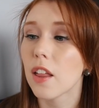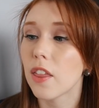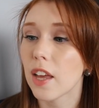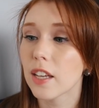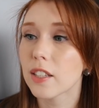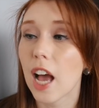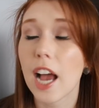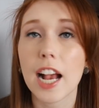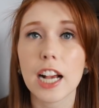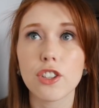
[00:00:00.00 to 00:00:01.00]
This,
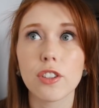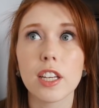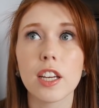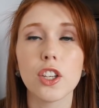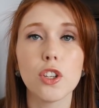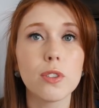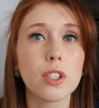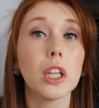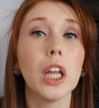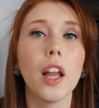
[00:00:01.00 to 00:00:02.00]
I actually
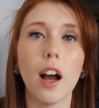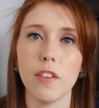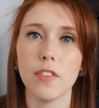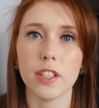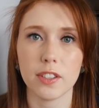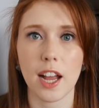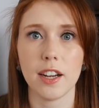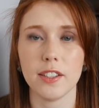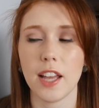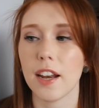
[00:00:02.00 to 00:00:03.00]
used to love this
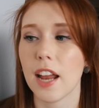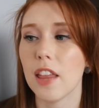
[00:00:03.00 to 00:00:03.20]
kind of scent,